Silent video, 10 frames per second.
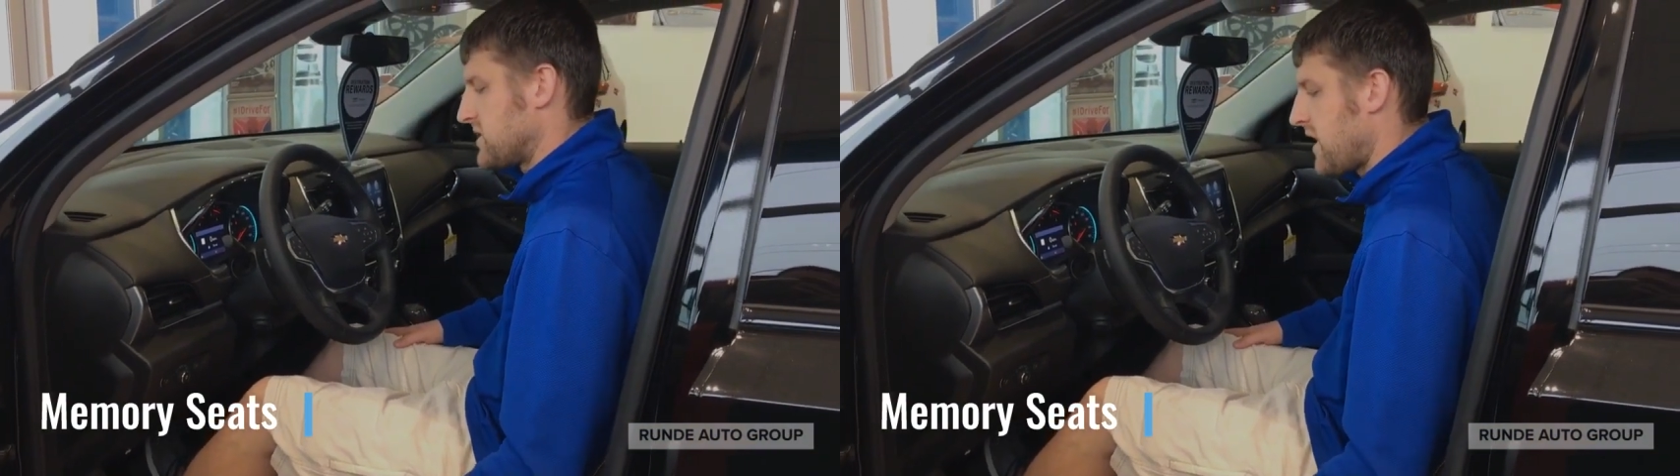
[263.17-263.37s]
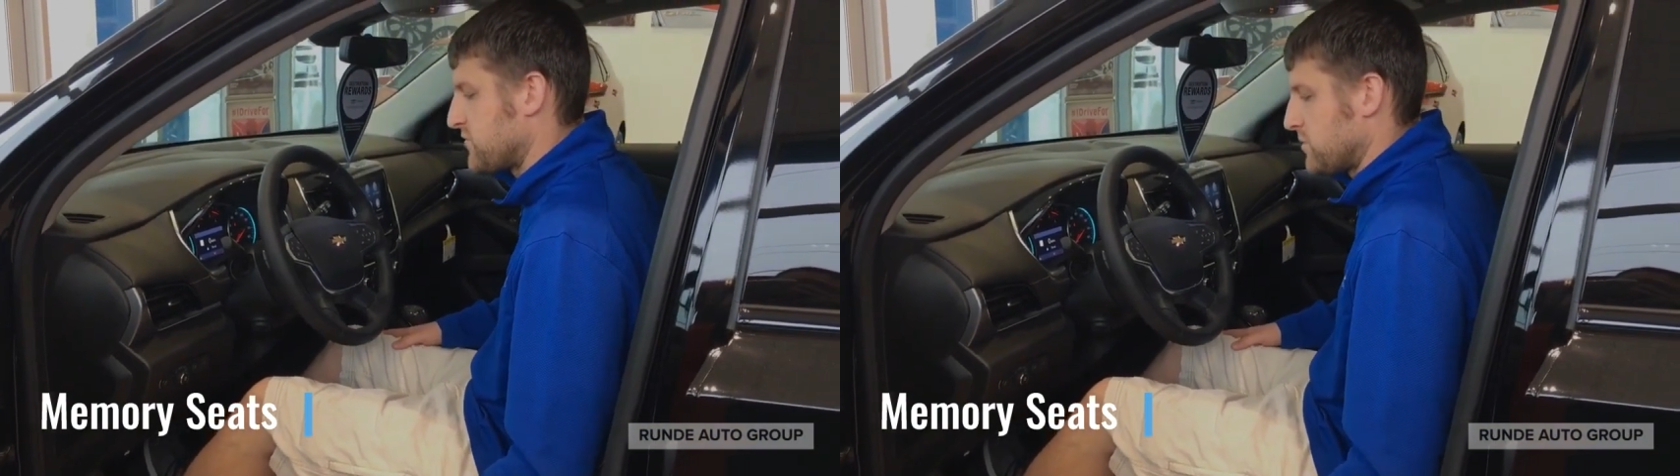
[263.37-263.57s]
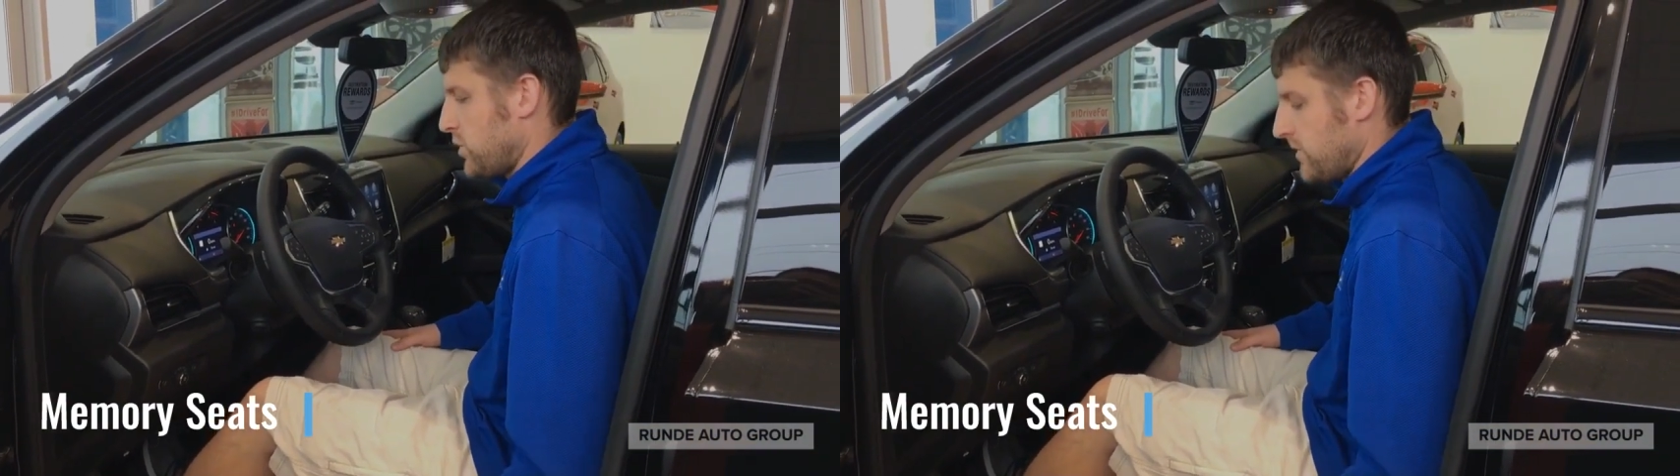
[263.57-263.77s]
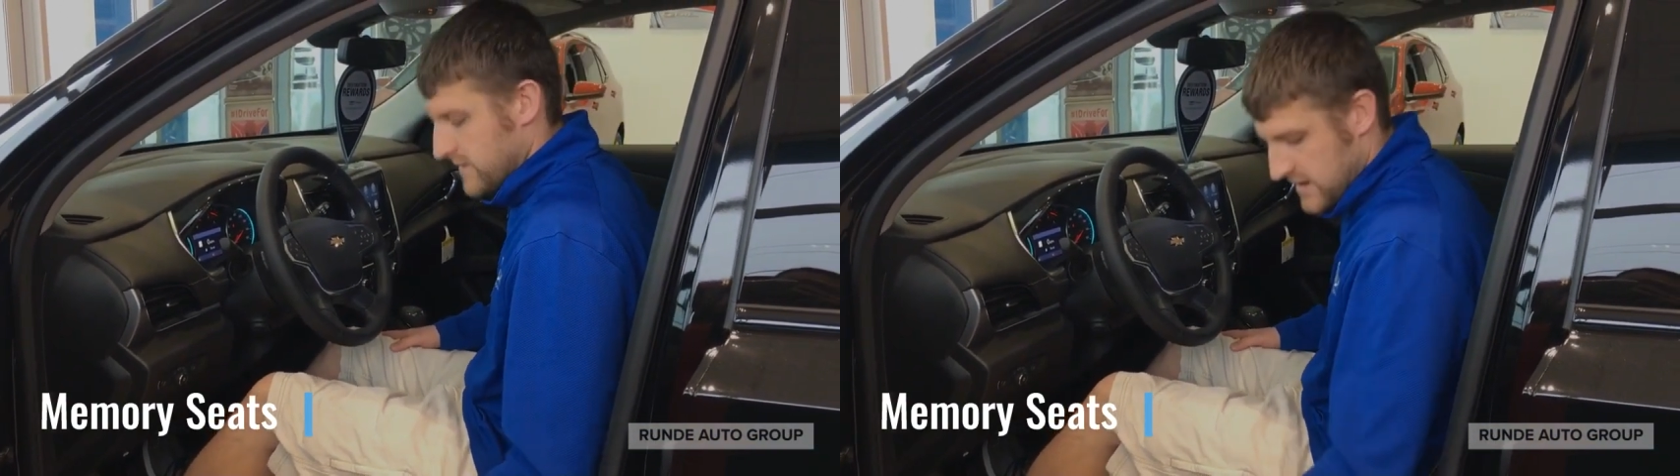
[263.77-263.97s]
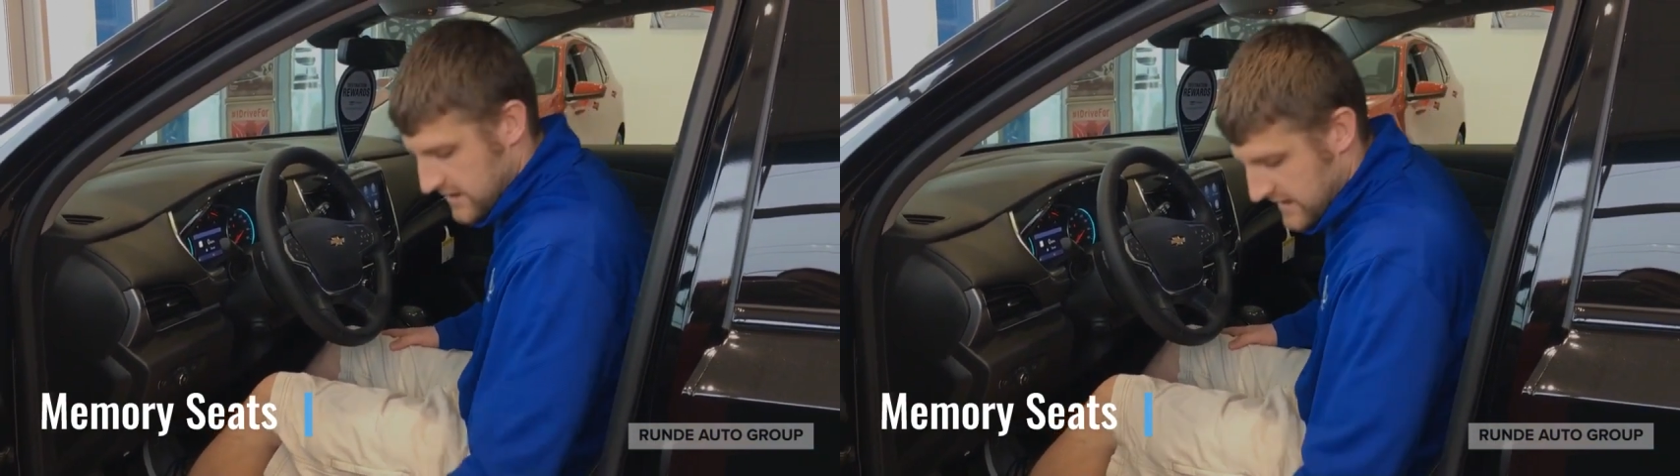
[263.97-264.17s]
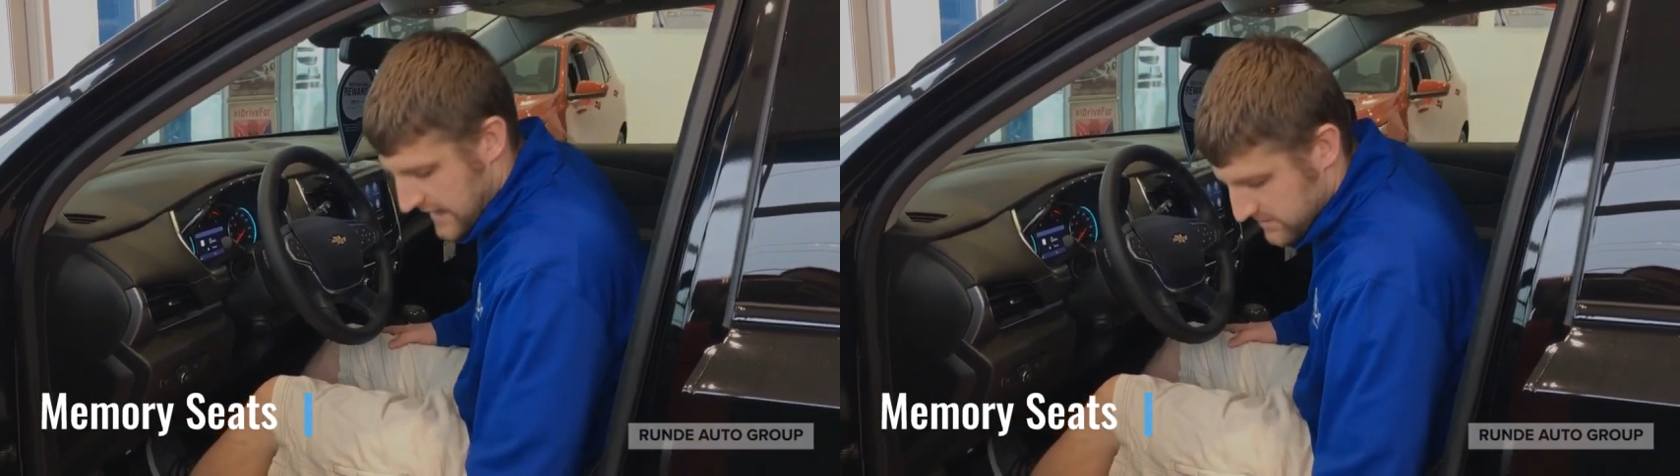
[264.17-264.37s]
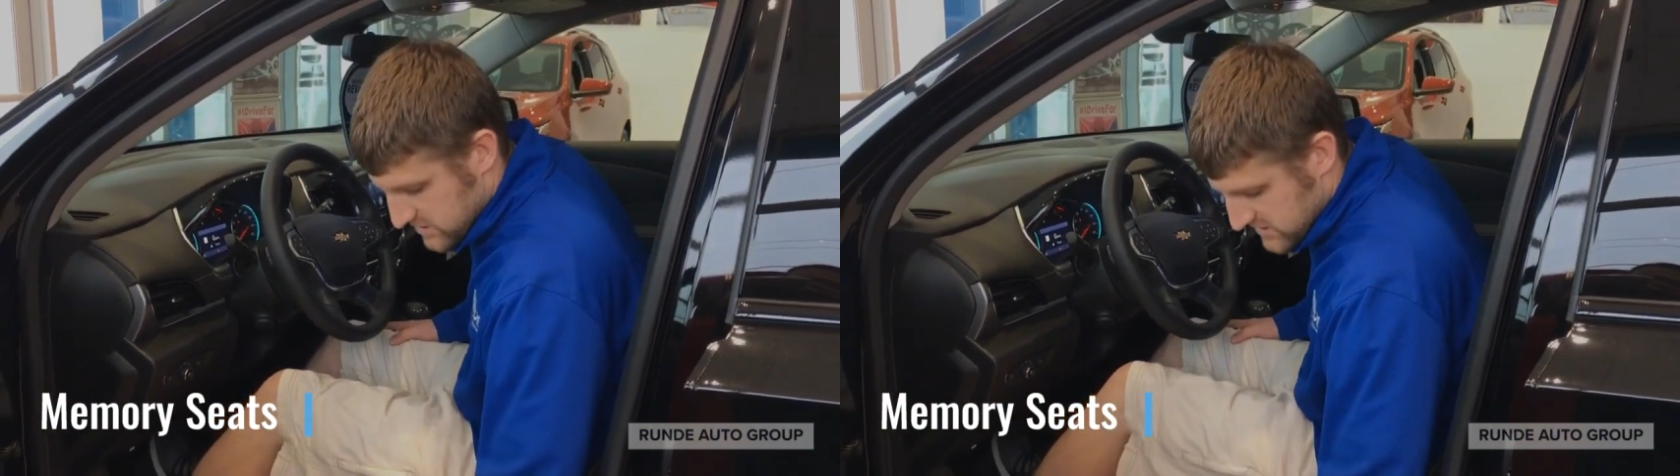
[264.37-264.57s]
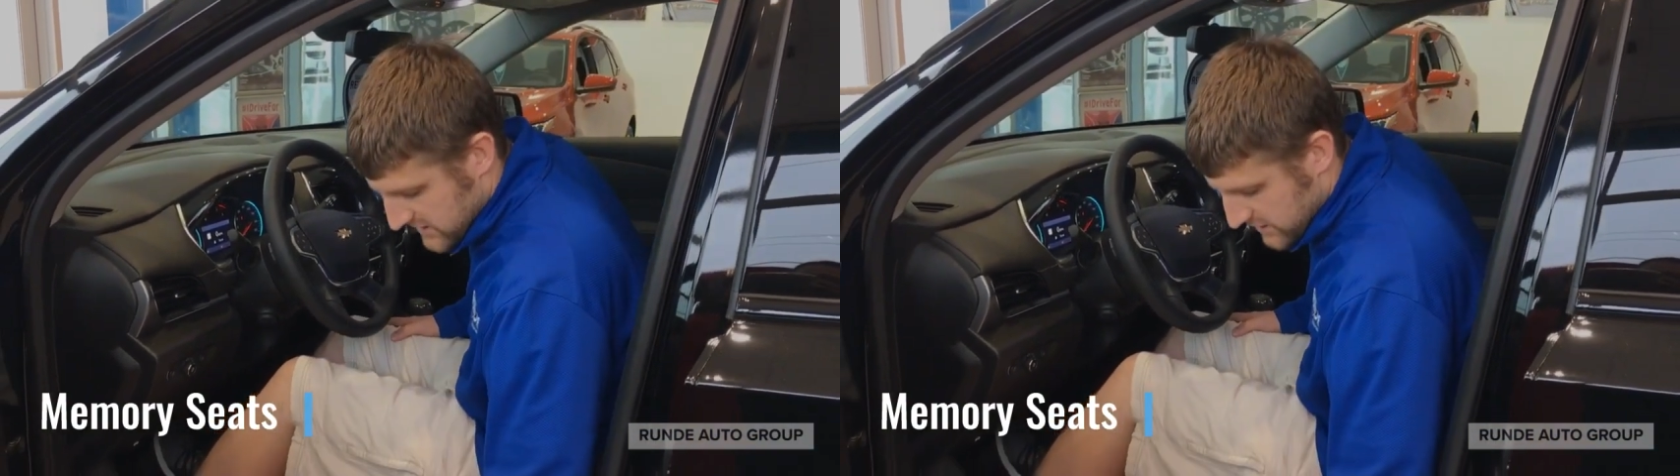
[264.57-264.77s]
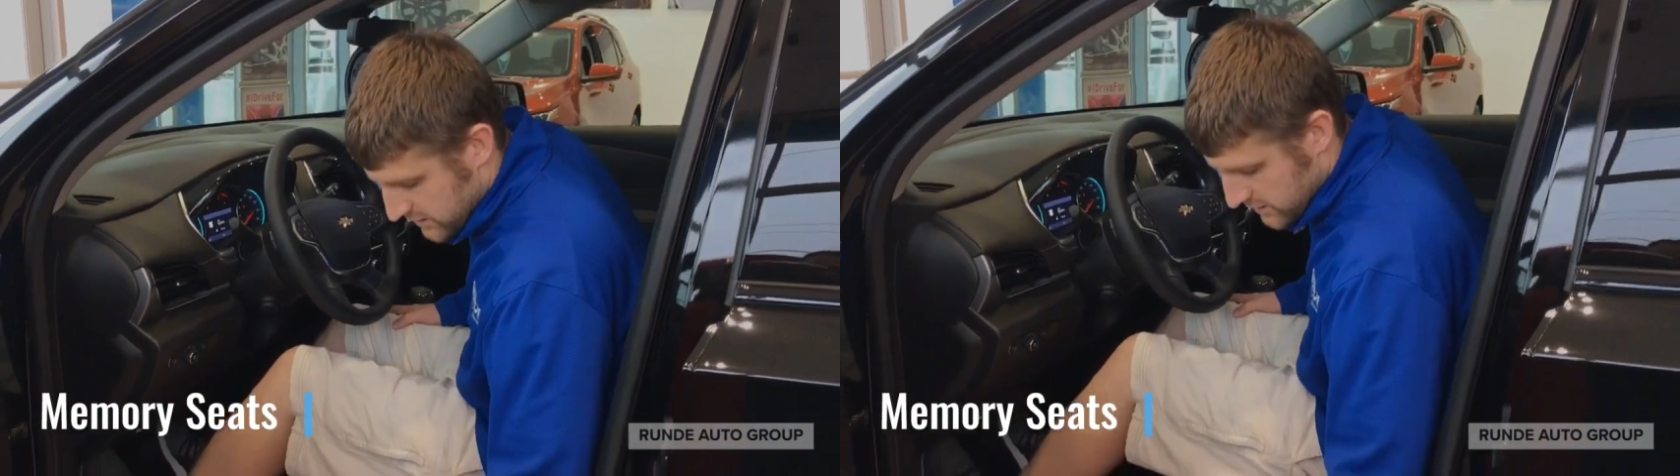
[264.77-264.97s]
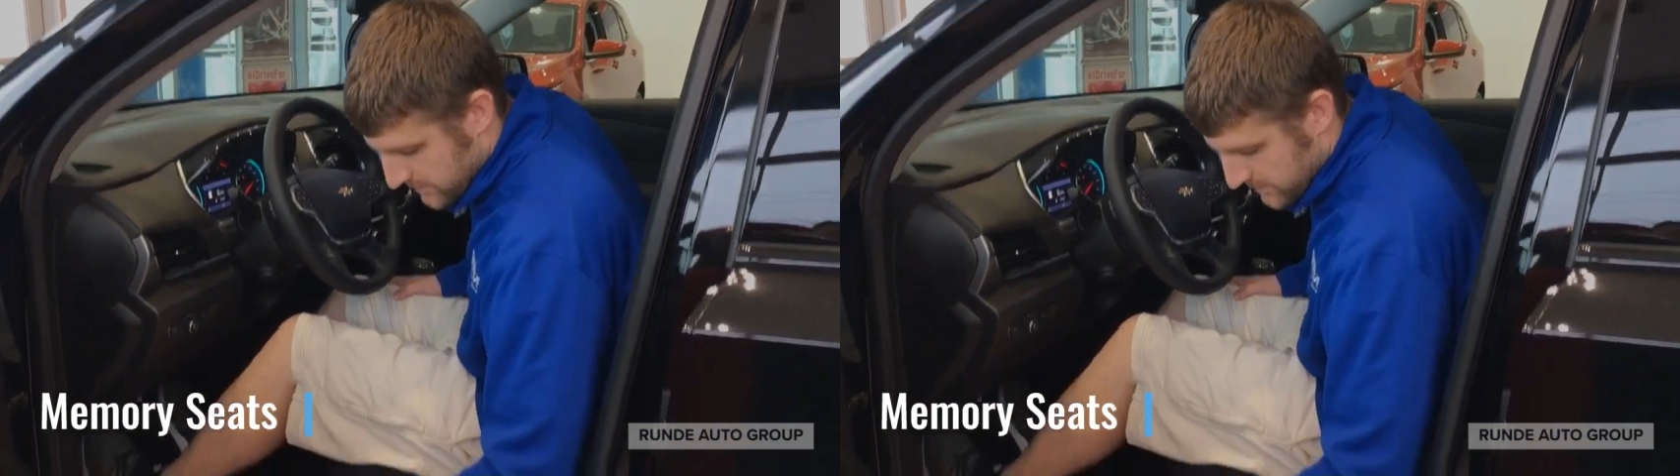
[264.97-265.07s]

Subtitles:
comfortable. And the options here are